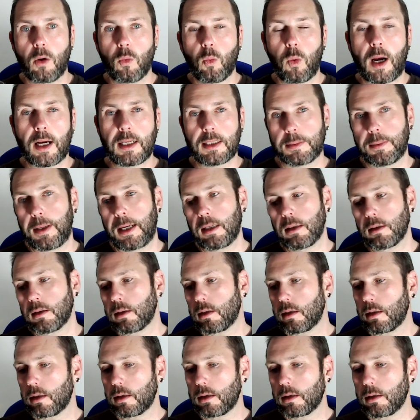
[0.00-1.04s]
wax
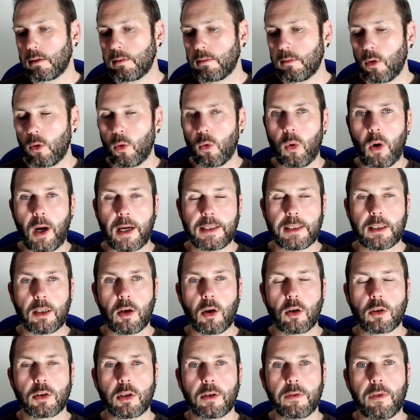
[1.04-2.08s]
melts quite a
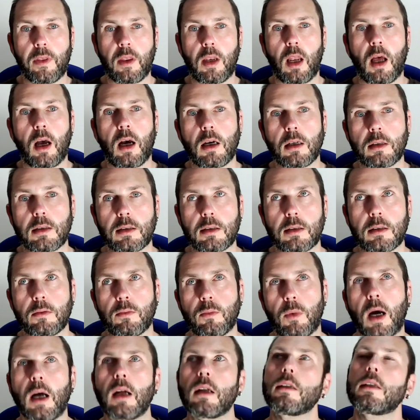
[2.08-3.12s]
lot over the last,
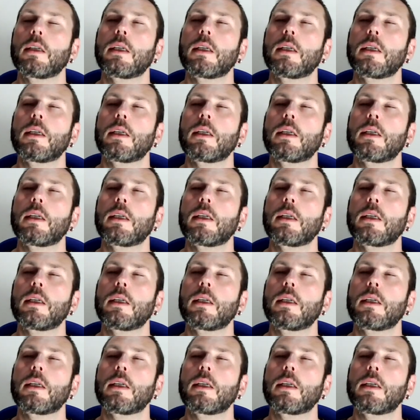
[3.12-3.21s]
well,